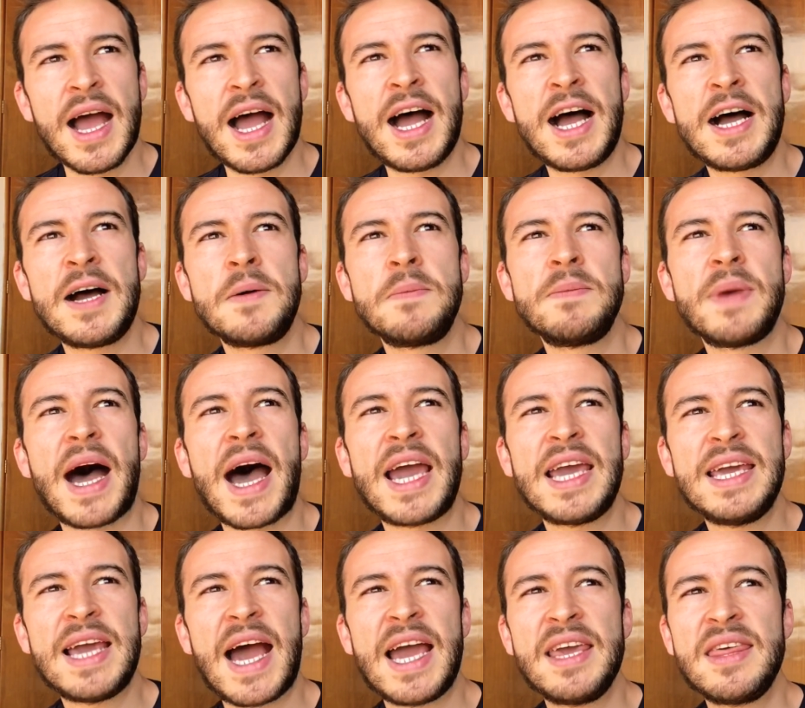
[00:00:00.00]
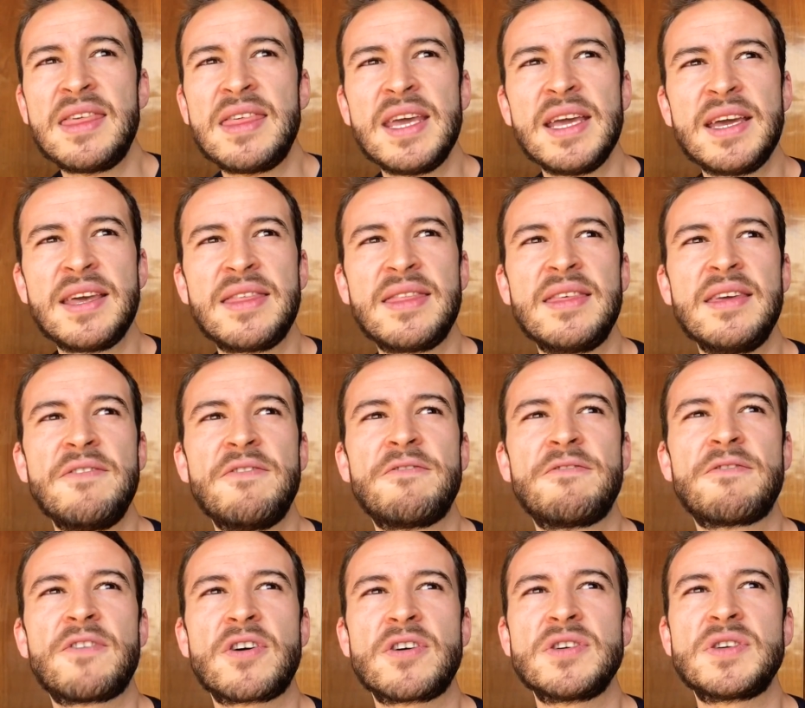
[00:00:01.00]
I think the
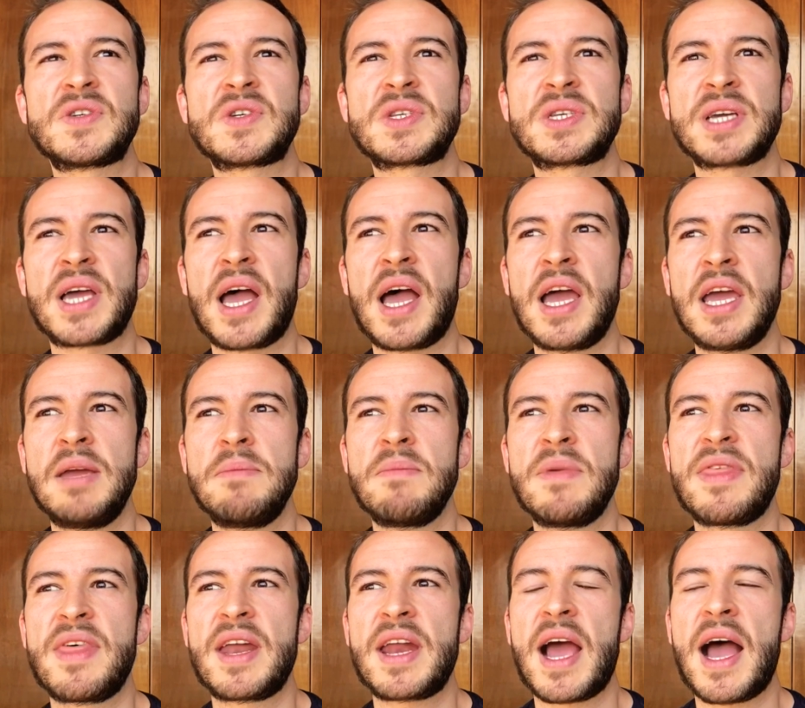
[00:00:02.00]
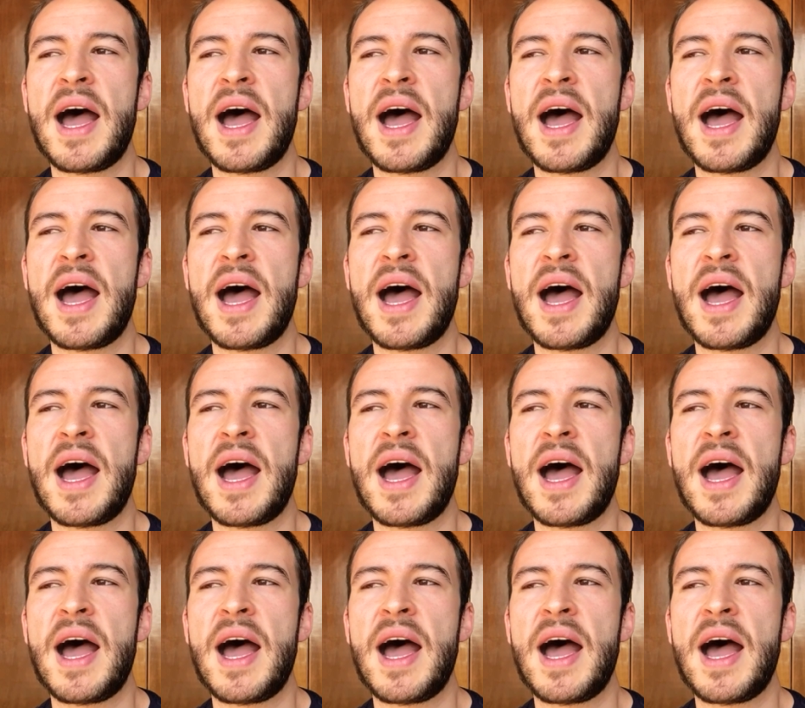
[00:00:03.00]
first time that